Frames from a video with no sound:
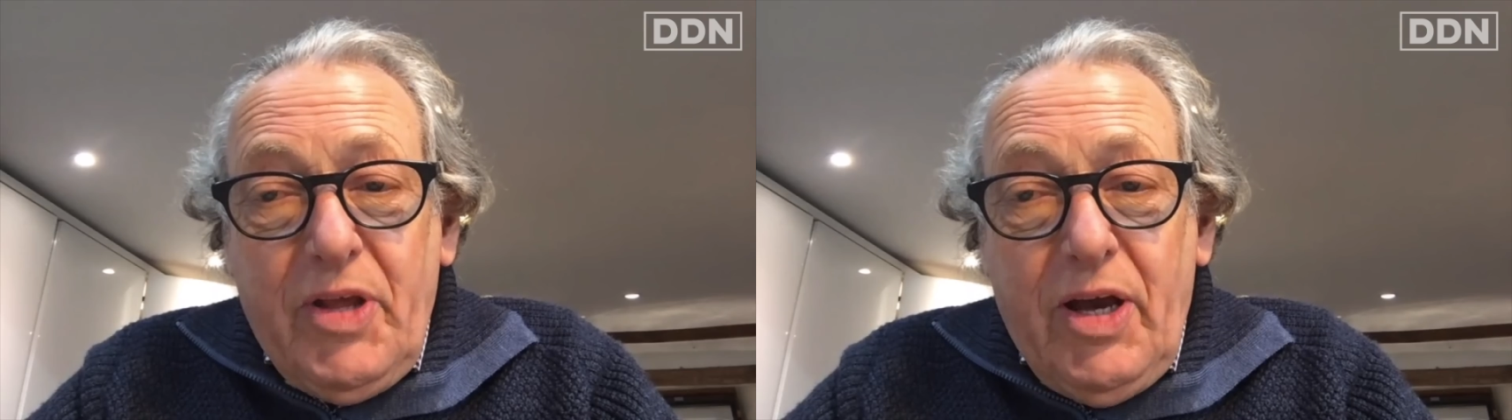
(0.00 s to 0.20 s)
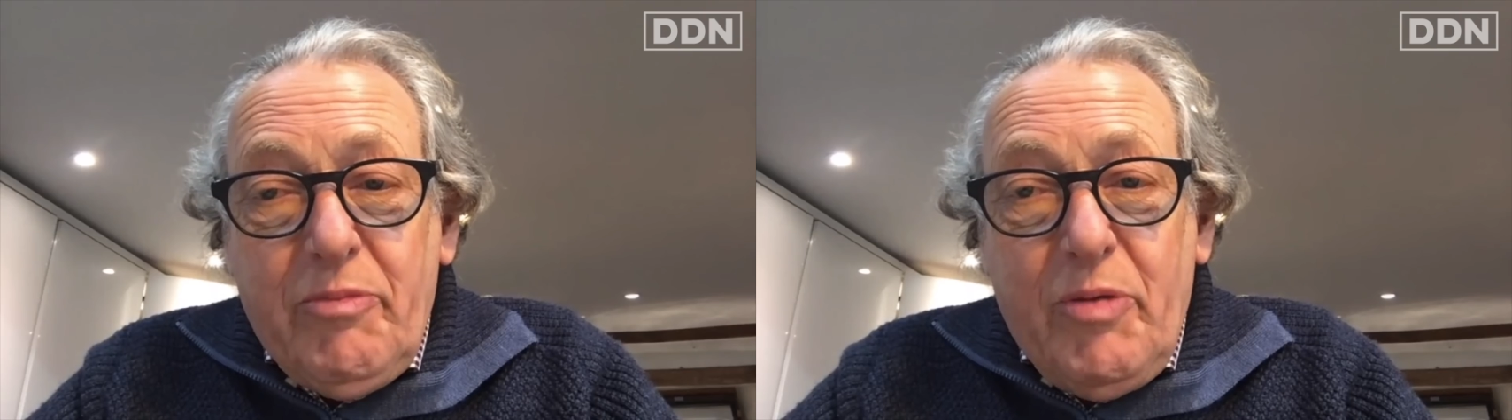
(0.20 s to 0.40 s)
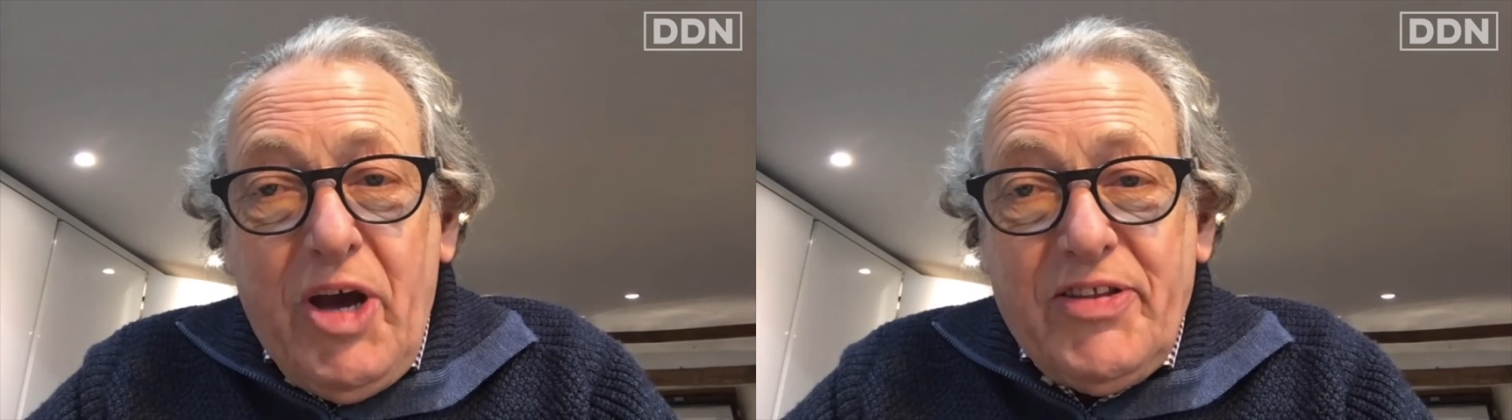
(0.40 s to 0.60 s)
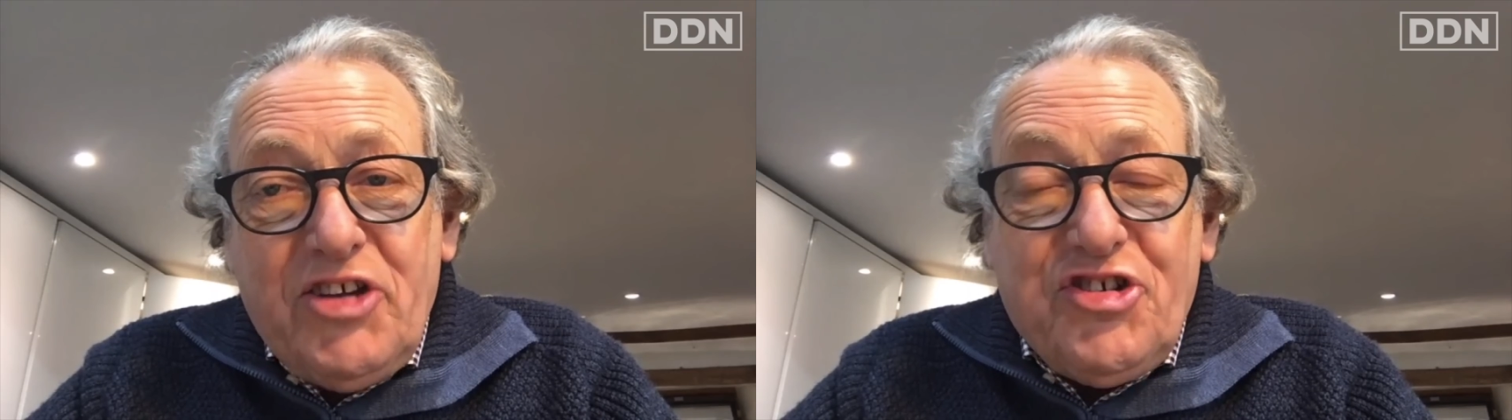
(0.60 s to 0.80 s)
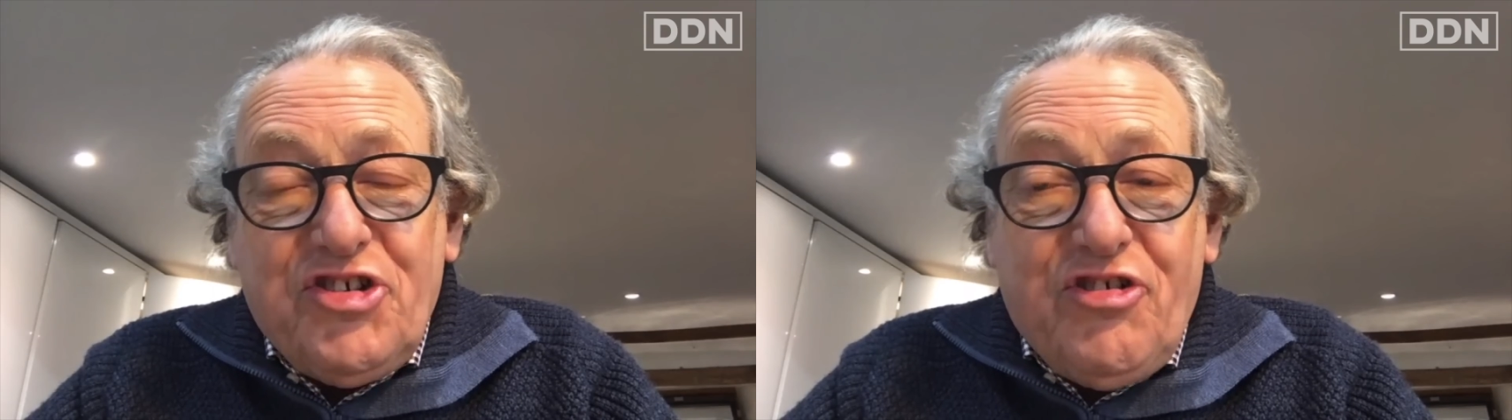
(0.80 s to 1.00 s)
I mean, we had that
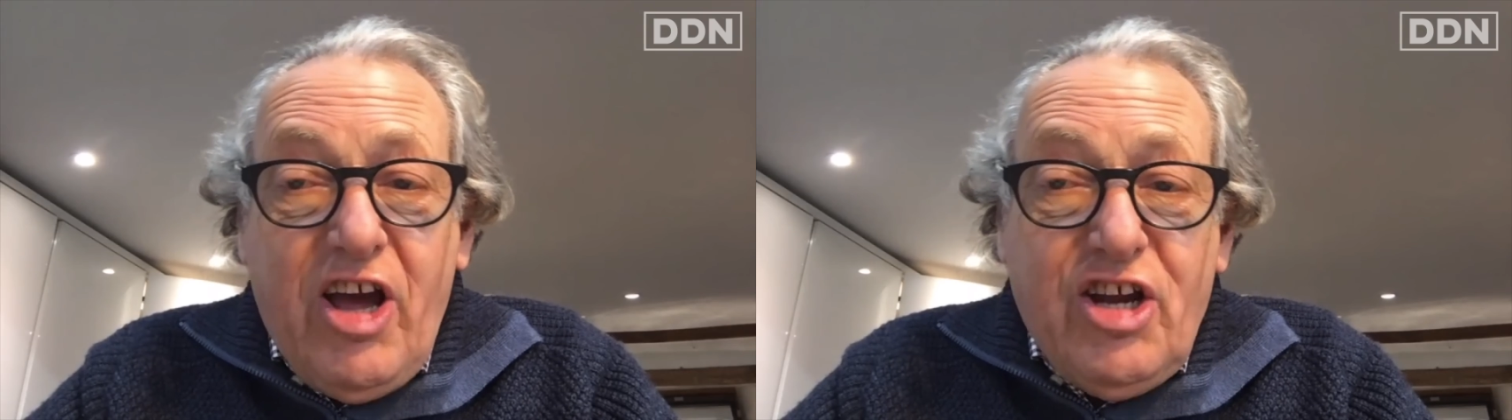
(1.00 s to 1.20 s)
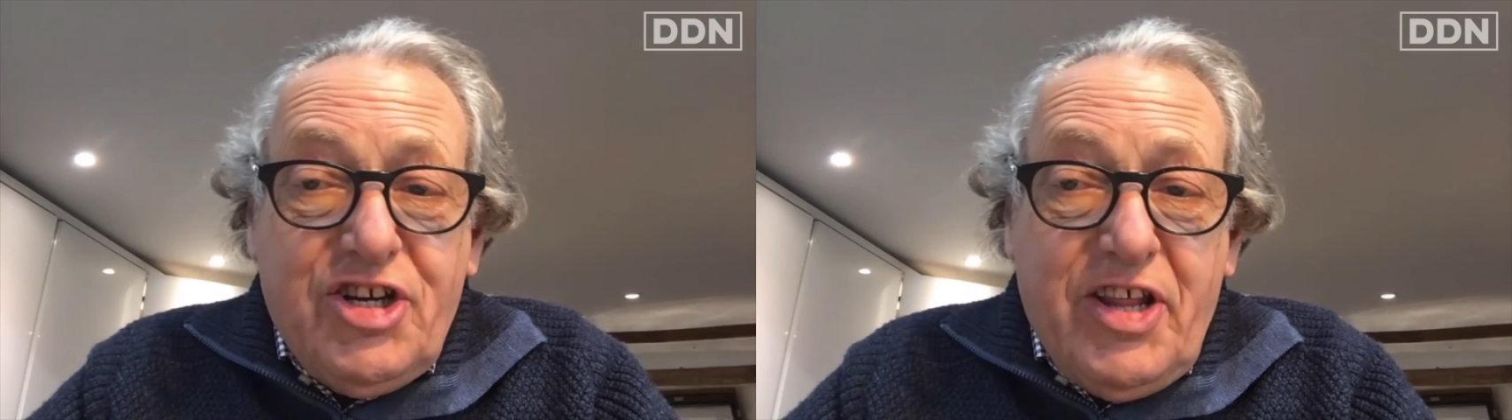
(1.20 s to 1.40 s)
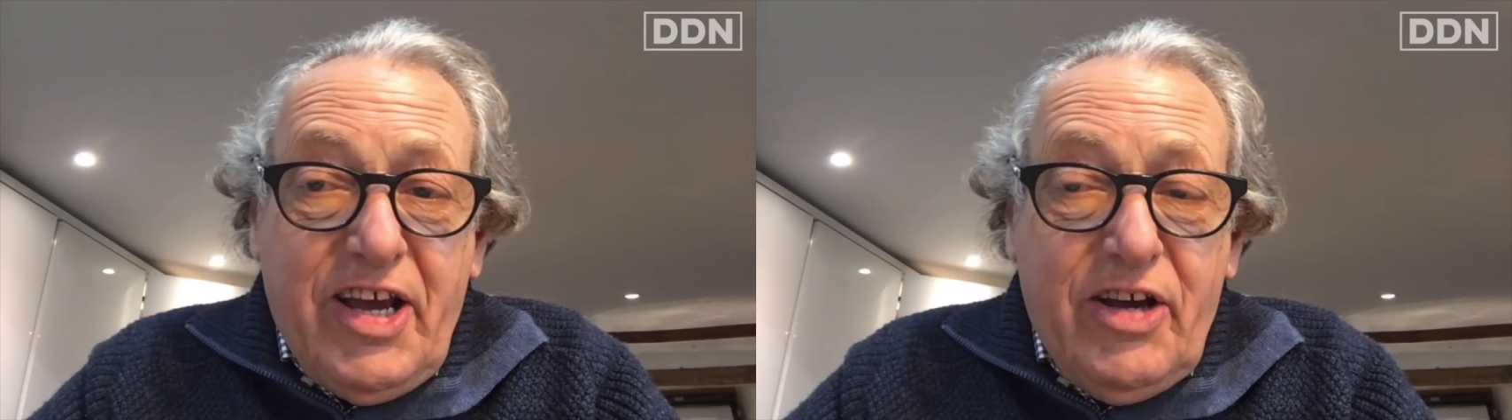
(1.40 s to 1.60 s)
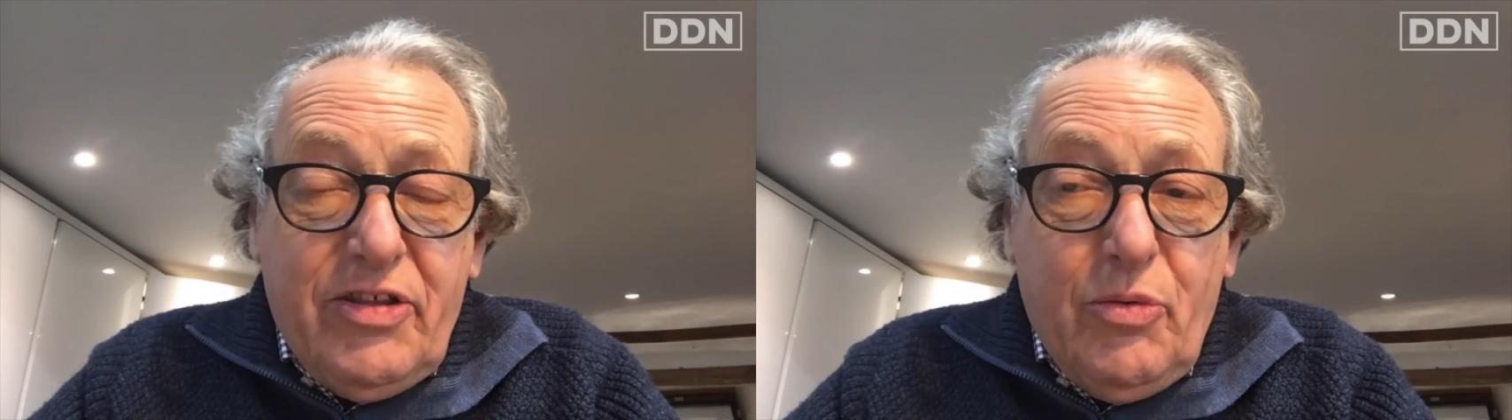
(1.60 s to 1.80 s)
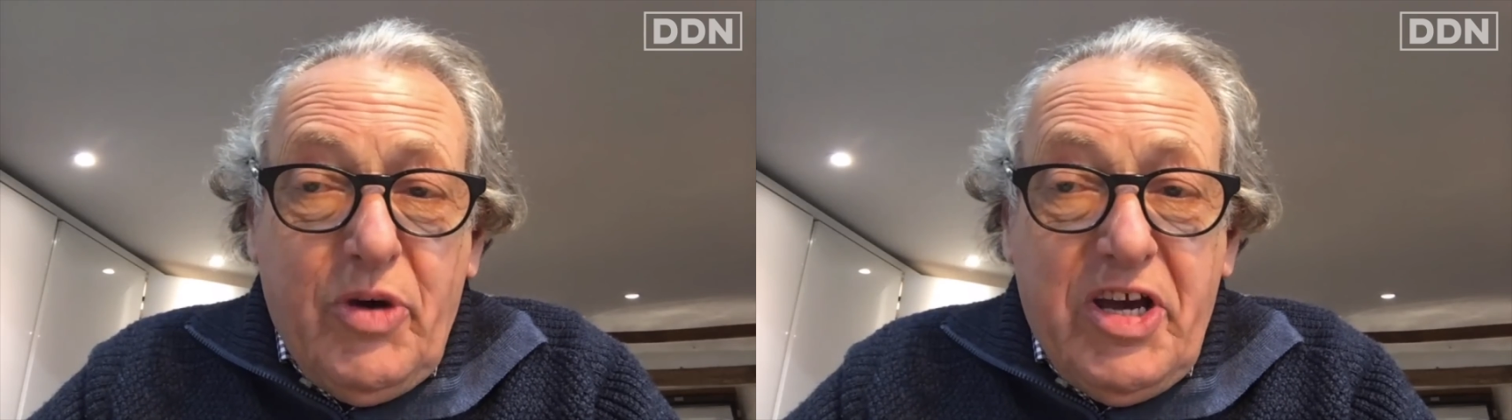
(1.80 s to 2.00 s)
strange thing at
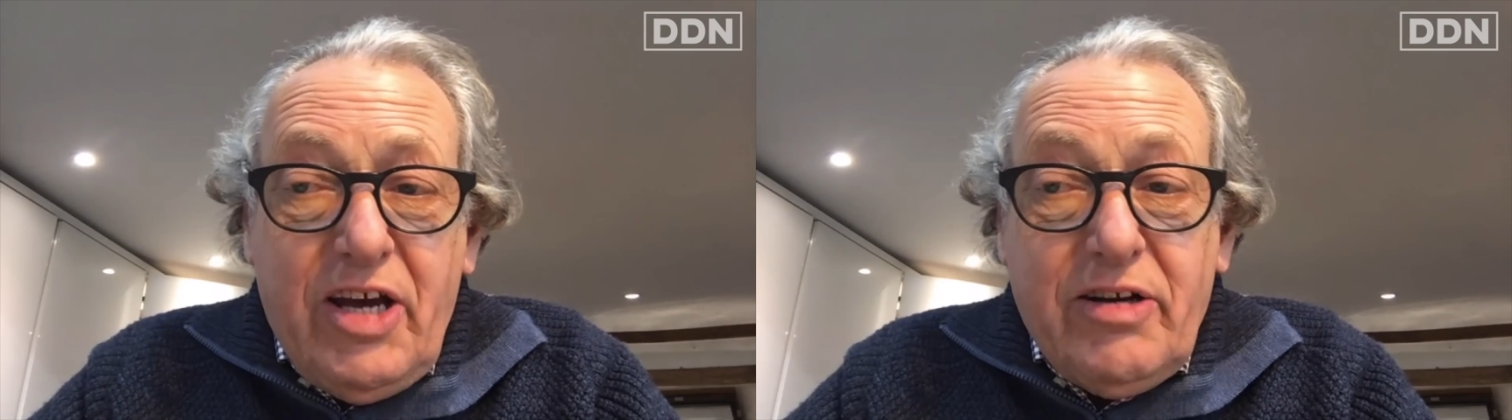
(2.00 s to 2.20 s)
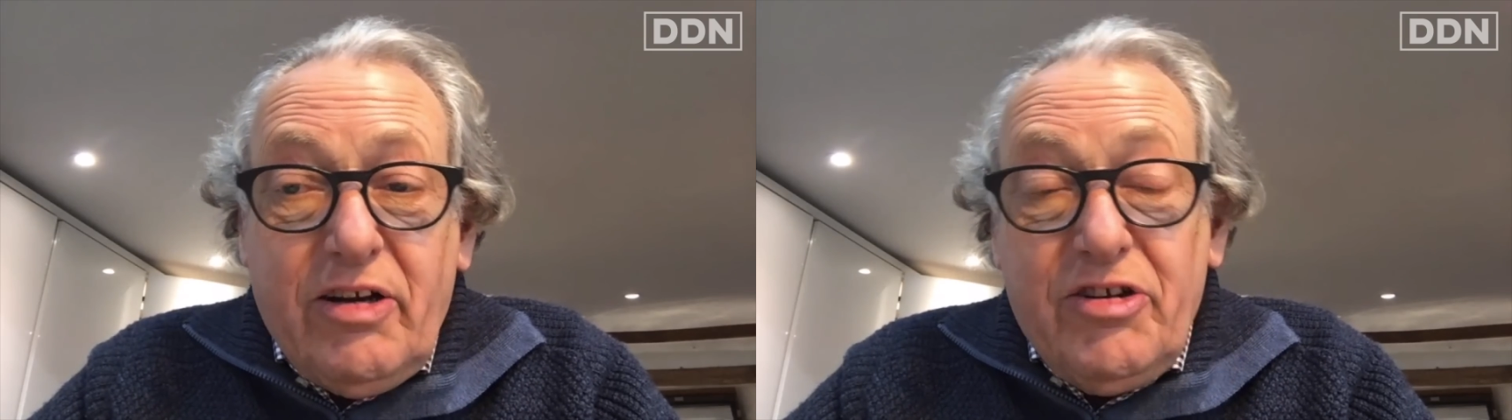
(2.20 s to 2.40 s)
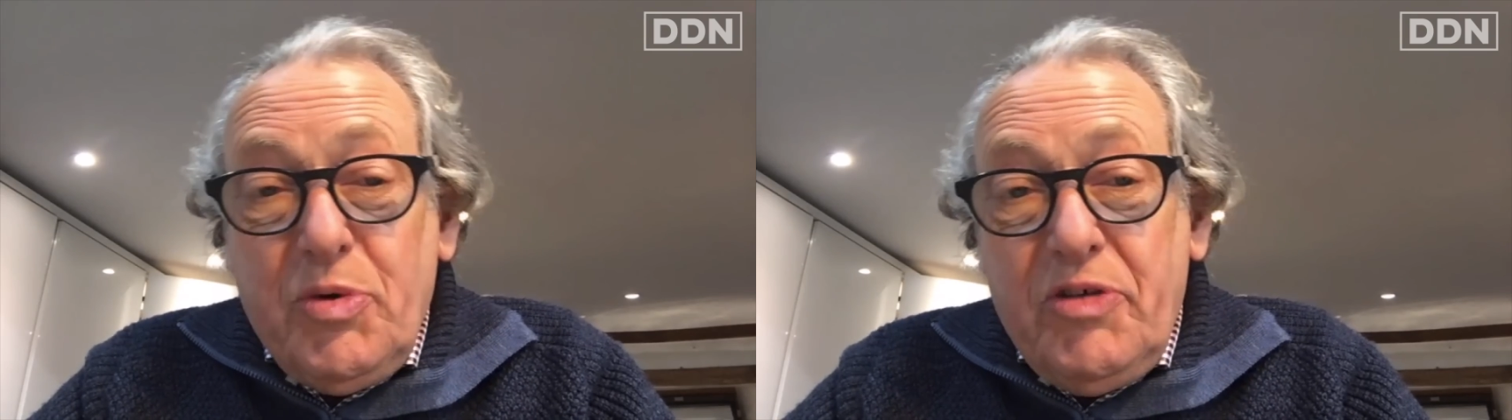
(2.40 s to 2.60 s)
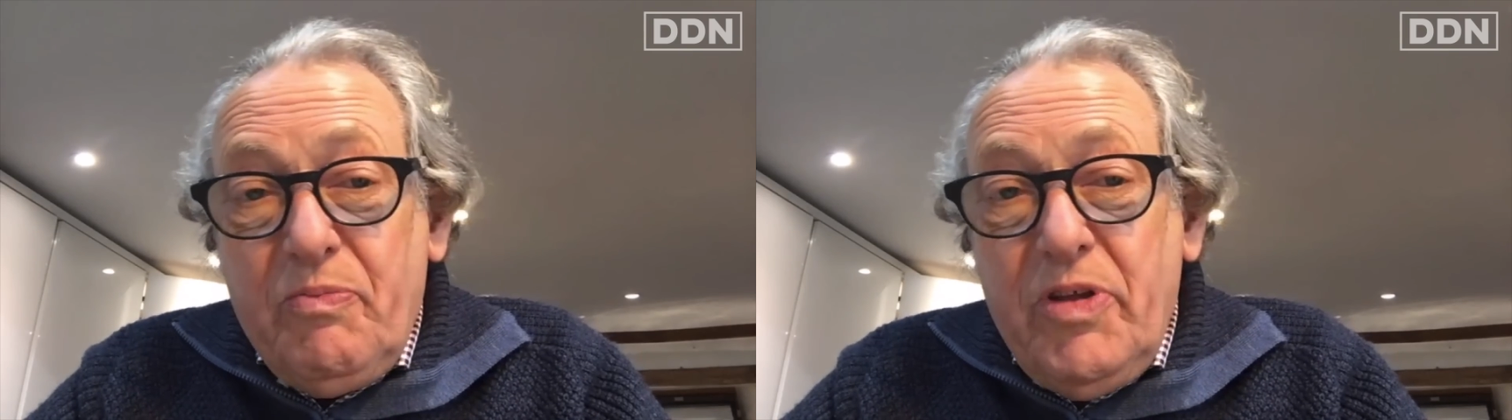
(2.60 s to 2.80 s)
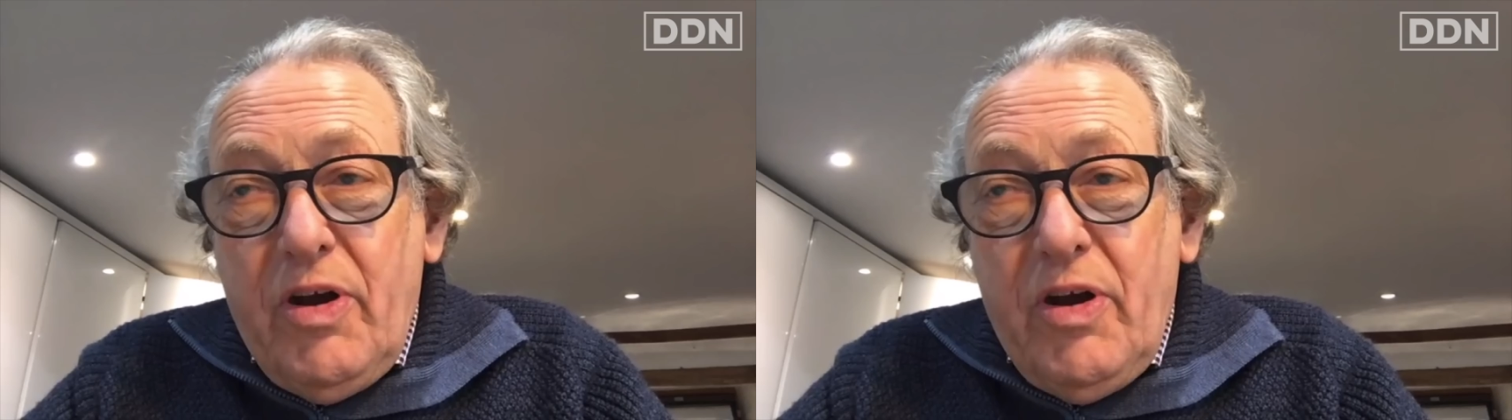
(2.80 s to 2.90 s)
the weekend because we